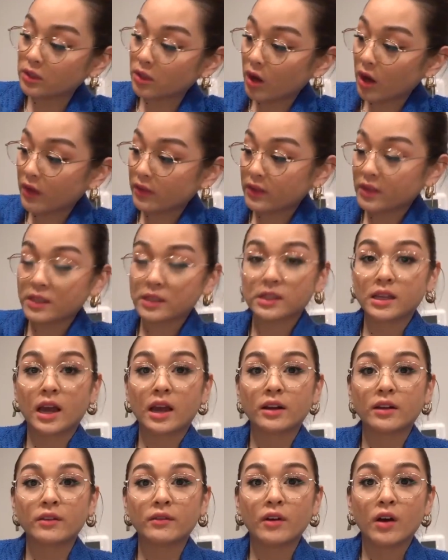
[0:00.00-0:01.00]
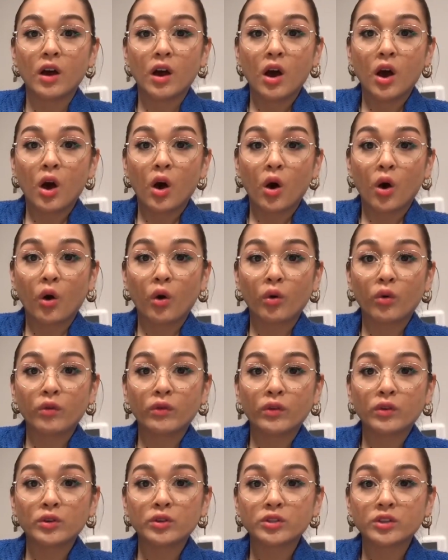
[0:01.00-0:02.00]
not this kind of
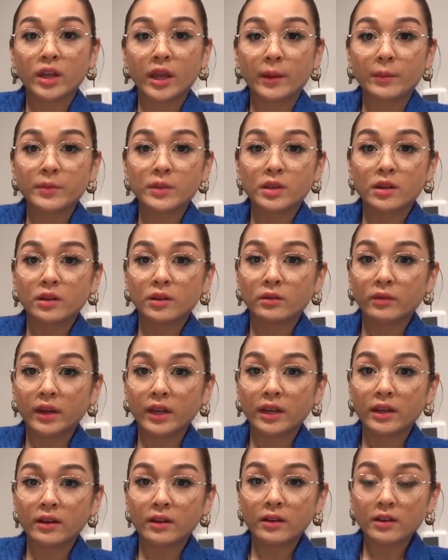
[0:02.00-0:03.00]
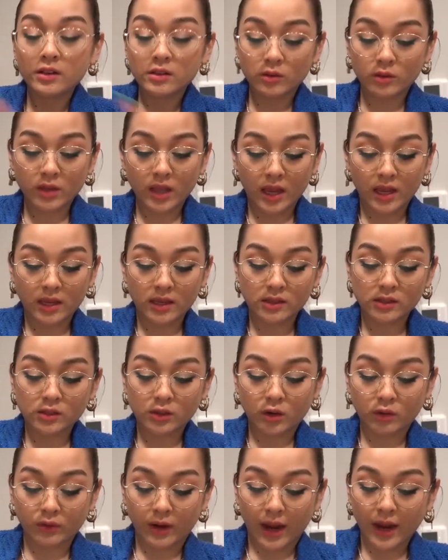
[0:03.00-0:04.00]
oval shaped right here. So that is
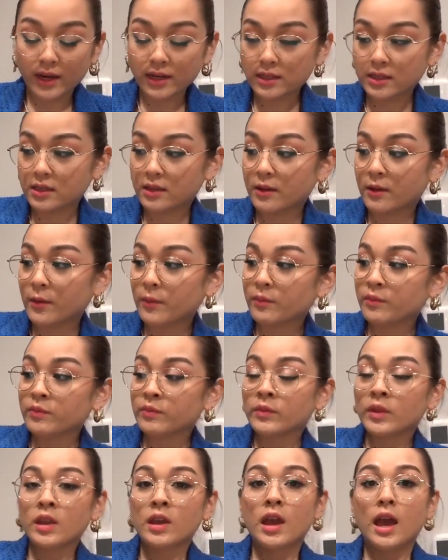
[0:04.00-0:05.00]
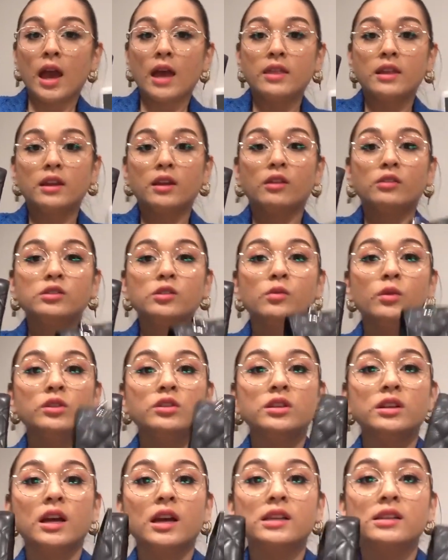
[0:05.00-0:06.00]
correct. And then I also want
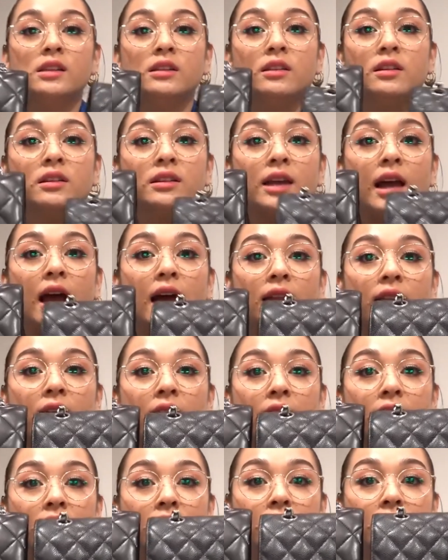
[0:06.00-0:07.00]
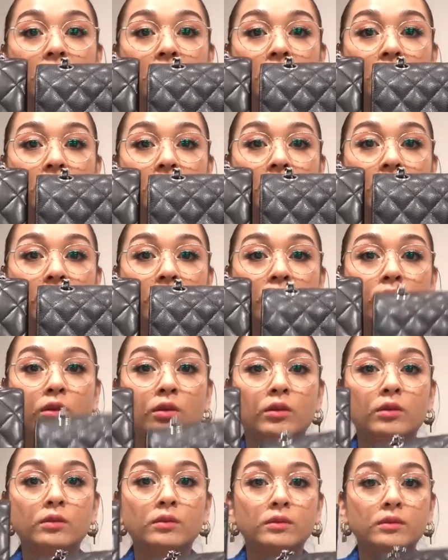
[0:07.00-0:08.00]
you guys to look at like the
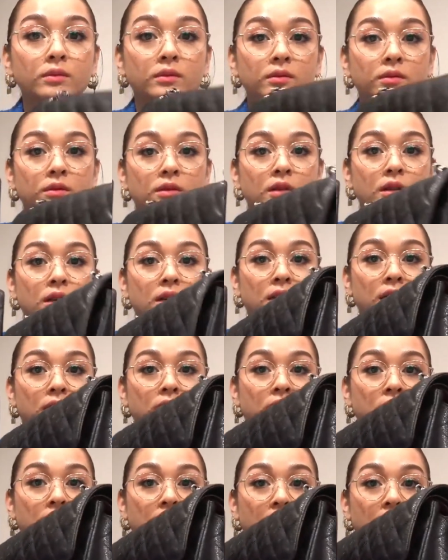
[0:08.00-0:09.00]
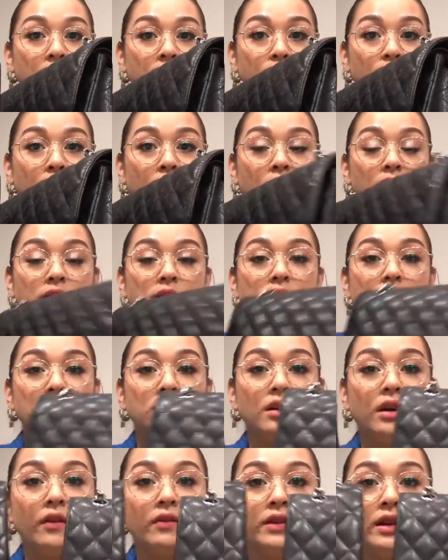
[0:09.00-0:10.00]
little end parts
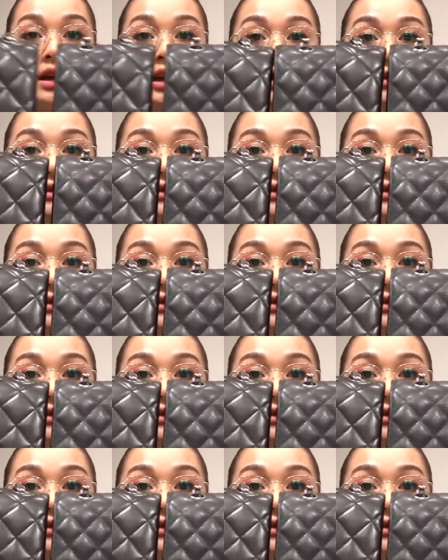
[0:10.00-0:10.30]
of the end